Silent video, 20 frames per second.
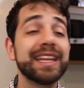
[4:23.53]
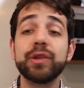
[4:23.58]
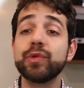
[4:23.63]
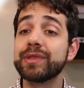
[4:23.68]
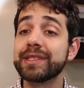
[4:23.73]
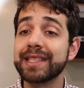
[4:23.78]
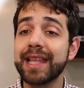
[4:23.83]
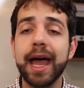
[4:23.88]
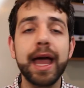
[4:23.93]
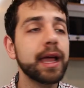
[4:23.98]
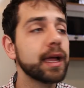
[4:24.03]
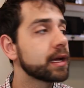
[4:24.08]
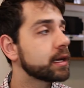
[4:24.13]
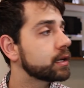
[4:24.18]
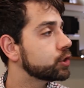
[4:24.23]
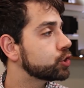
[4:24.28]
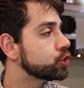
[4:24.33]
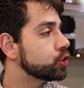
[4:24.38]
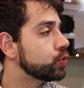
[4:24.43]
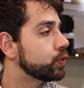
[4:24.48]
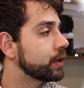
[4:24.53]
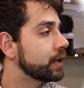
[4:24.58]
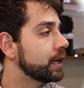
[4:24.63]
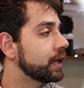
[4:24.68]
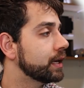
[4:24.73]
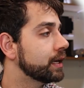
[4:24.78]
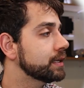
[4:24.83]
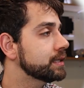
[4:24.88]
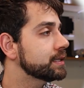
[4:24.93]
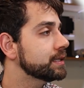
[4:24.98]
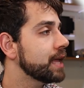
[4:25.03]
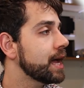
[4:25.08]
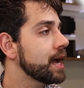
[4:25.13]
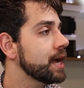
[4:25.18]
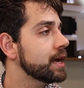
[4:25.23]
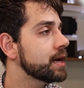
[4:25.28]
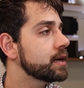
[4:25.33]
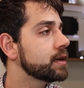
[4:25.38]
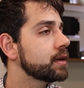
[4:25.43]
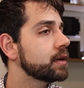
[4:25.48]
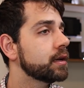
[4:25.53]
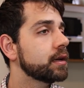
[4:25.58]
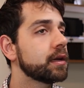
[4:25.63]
a new stack. So we click in stack.